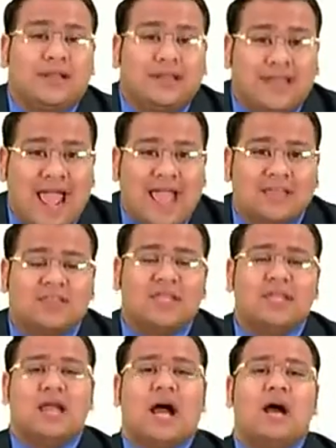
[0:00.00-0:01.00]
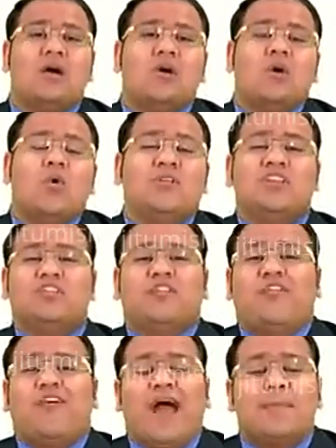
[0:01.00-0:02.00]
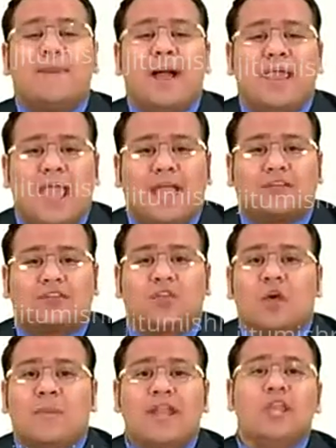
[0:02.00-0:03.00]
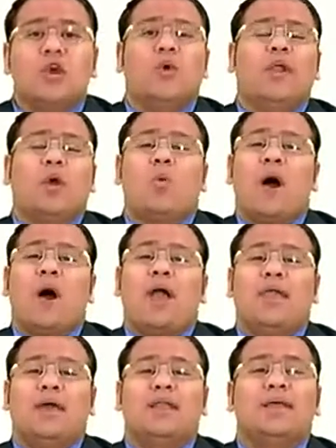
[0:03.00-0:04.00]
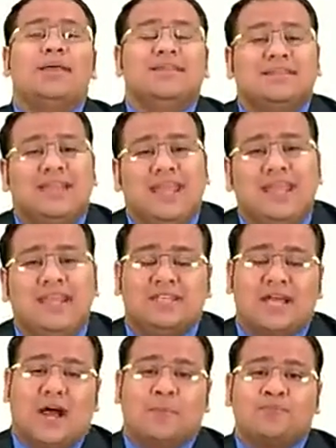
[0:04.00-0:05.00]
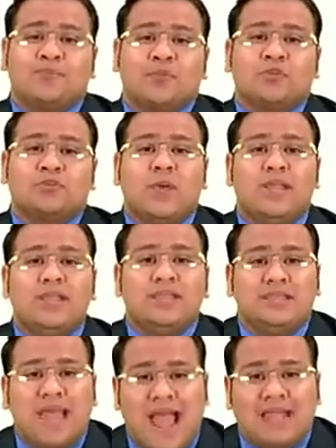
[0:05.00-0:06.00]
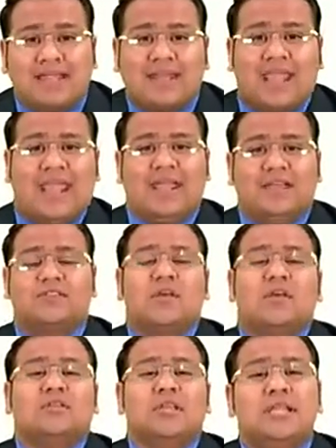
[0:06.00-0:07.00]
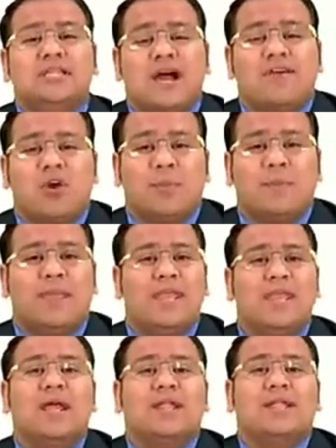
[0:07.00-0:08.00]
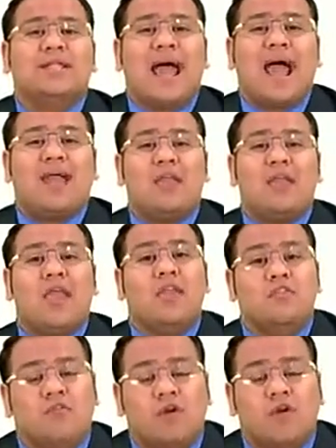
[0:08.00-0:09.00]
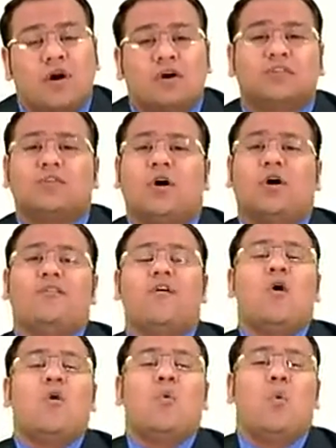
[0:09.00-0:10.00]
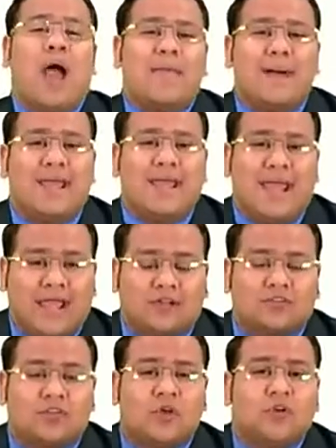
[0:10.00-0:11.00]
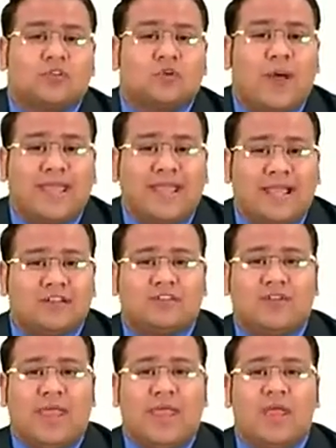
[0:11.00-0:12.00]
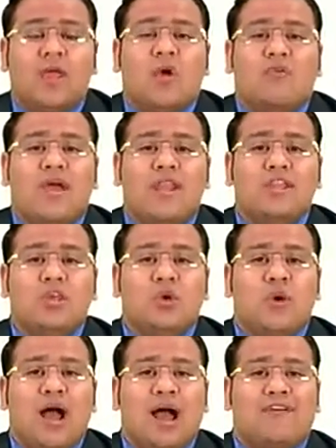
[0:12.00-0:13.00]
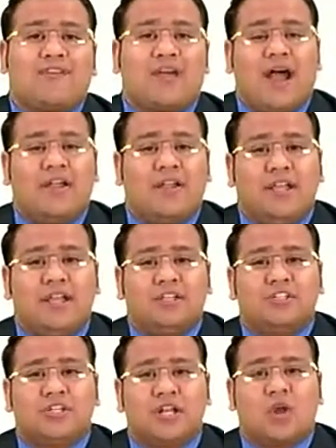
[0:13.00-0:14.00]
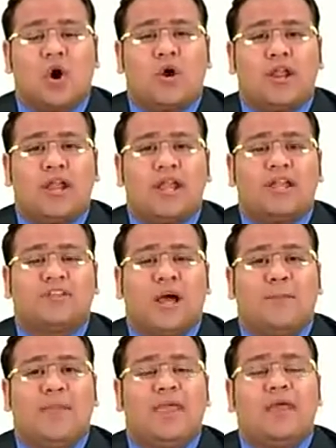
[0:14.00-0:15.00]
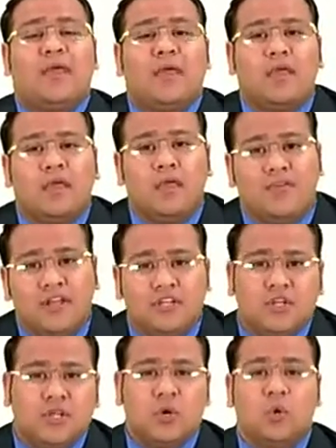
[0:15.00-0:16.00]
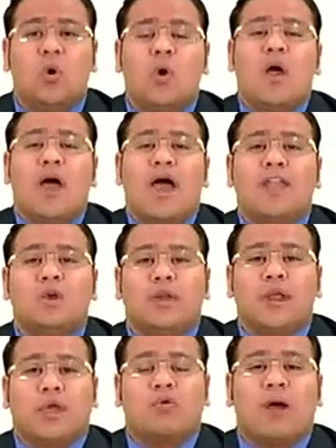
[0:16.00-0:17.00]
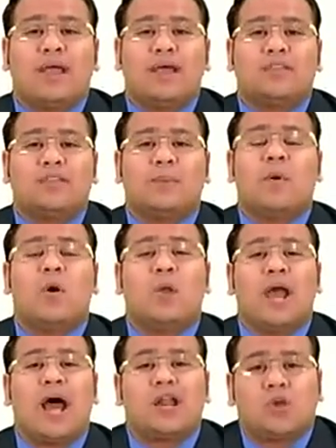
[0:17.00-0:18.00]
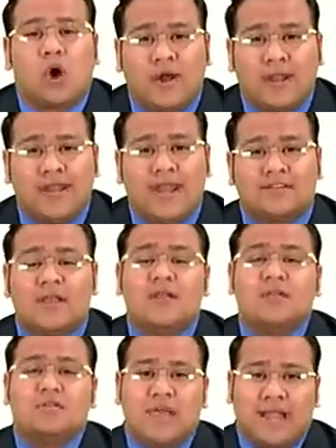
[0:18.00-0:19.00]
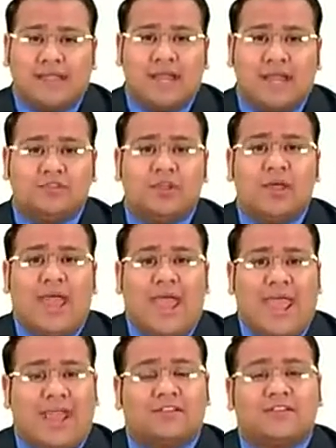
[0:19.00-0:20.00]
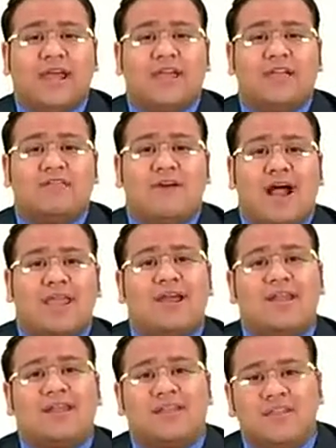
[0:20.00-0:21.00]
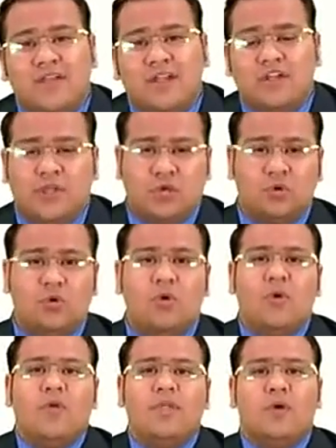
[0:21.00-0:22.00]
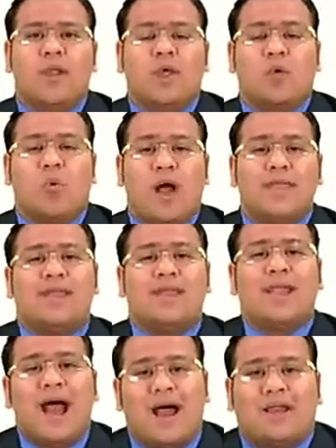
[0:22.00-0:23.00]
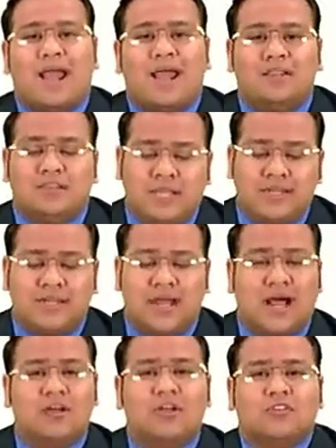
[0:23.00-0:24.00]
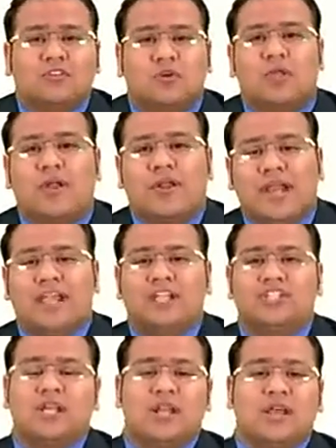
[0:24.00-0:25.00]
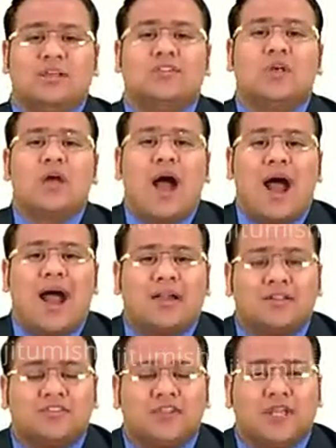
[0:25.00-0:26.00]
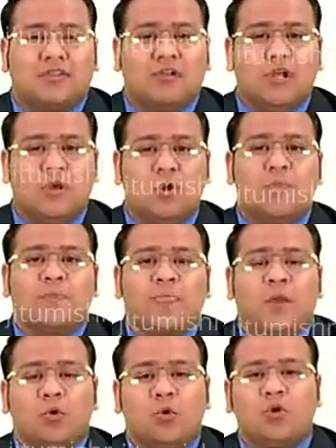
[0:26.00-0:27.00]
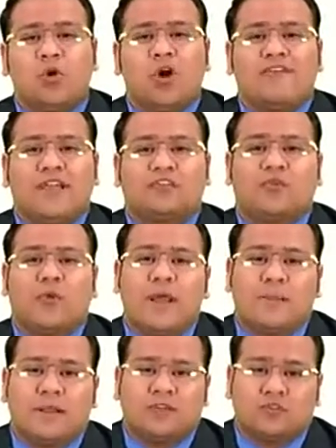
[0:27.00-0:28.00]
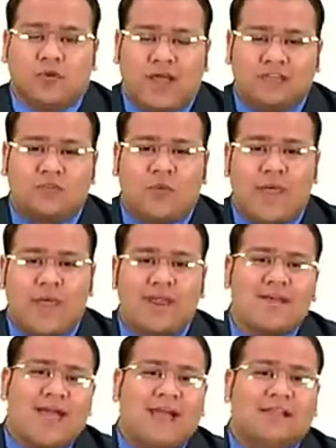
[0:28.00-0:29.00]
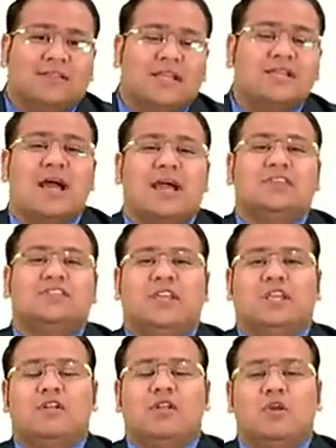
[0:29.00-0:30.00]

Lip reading: tan theta, which is y by x, but you require theta. So in that case, theta would be tan inverse of y by x. So I can say when you have Cartesian coordinates are being given to you and you require the polar coordinates, that is x and y are given to you, you require r and theta. So the relation is r is equal to root of x square plus y square and theta is equal